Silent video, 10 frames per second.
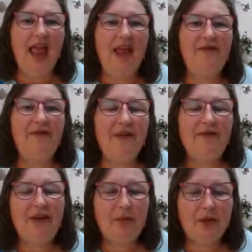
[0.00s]
and
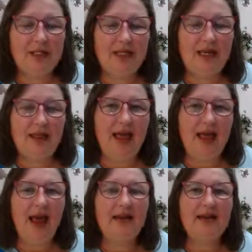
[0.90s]
50% of
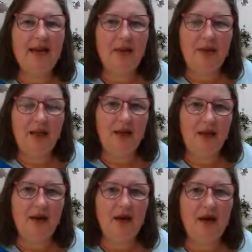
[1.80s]
that can
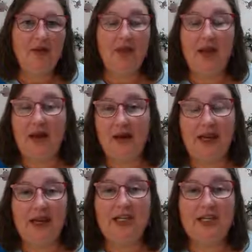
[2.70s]
be the
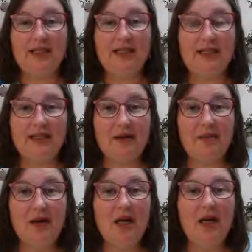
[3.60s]
irrigation
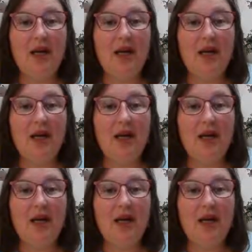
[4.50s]
system.